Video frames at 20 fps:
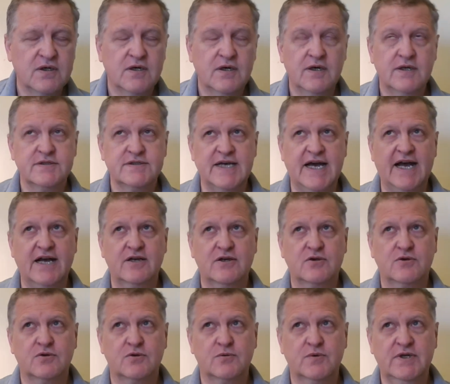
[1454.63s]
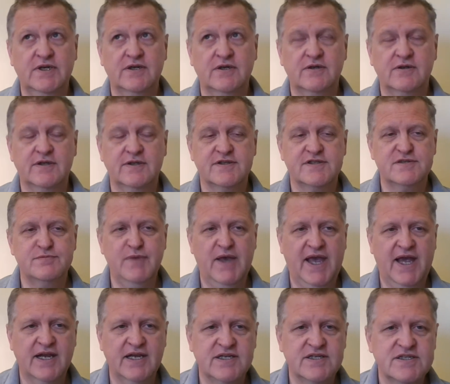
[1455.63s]
That's a career in
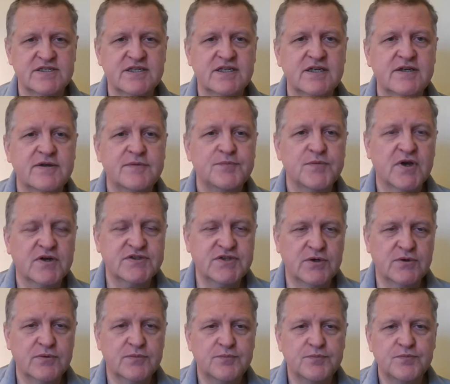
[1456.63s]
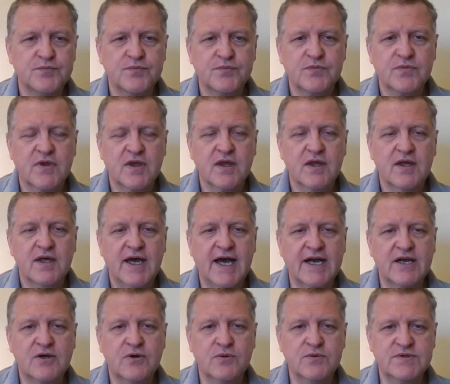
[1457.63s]
Spanish. So,
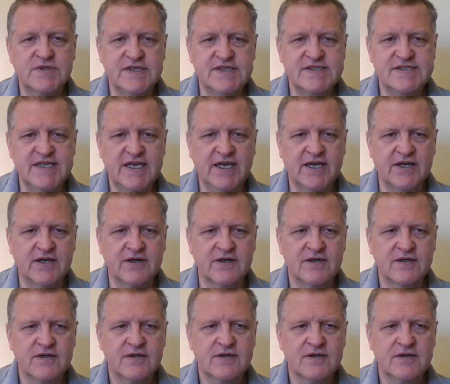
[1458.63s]
acontecer